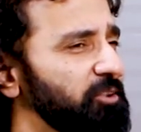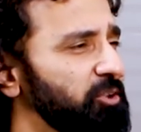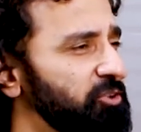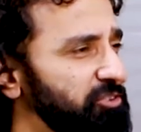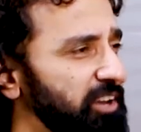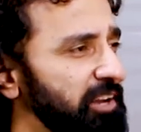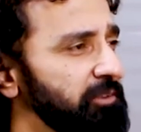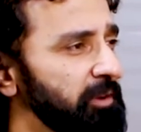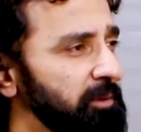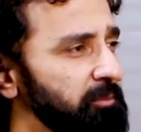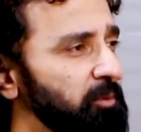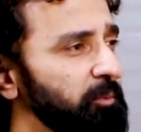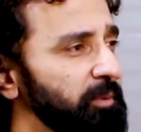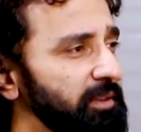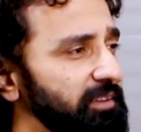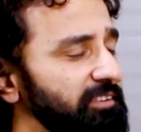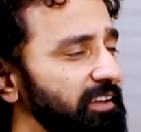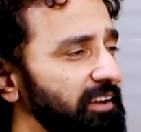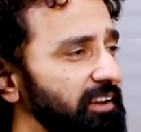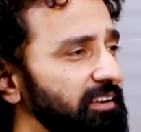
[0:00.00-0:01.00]
genuine
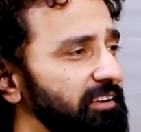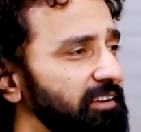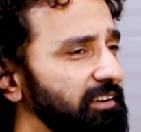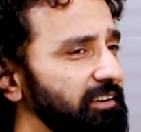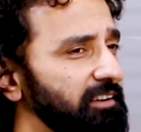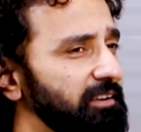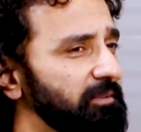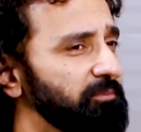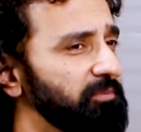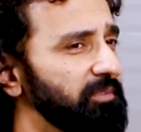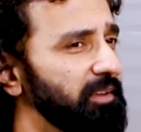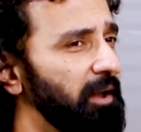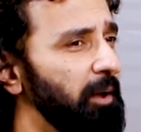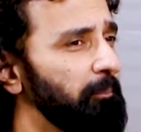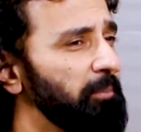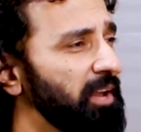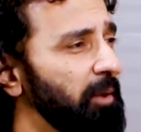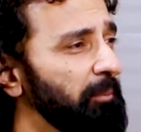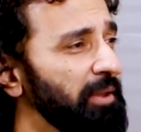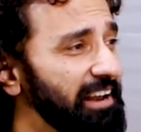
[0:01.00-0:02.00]
moments are
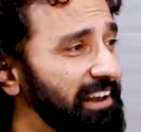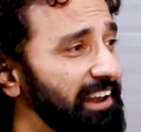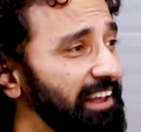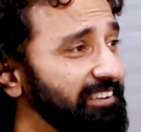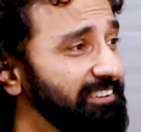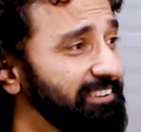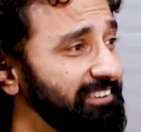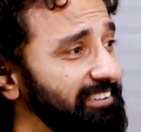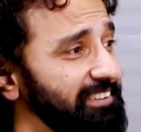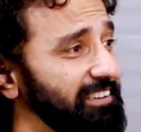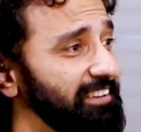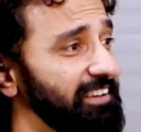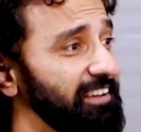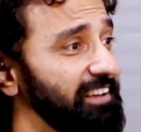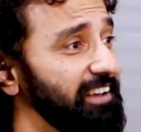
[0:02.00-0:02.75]
becoming less,